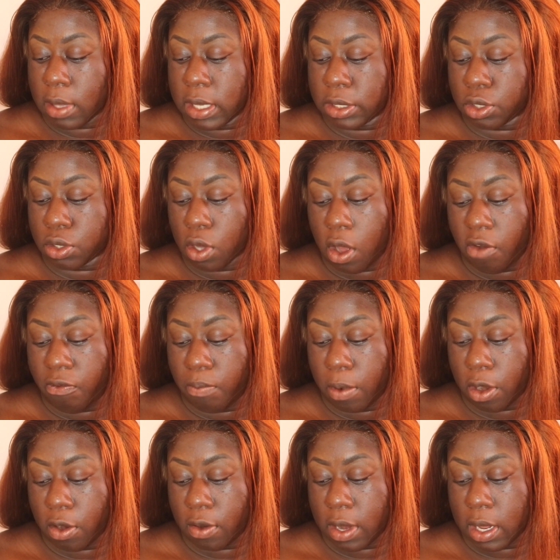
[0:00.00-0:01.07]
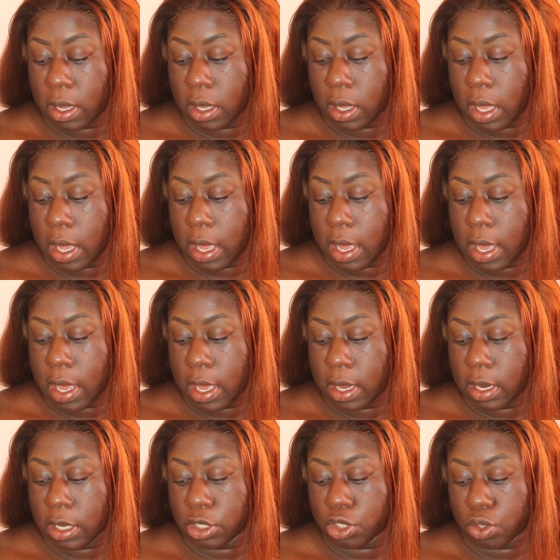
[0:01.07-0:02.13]
It's soft blurring,
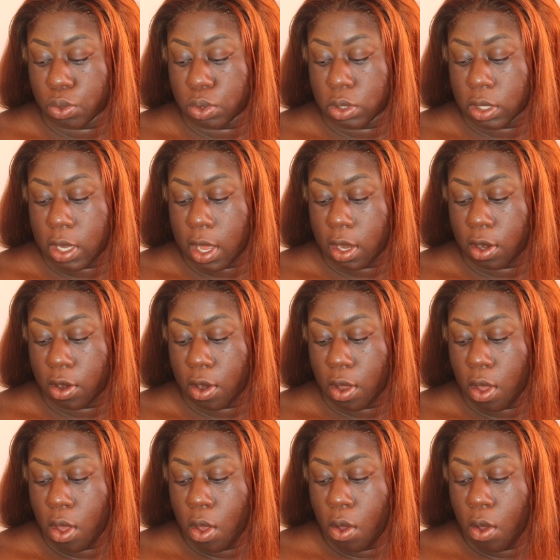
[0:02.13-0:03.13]
and it's true to color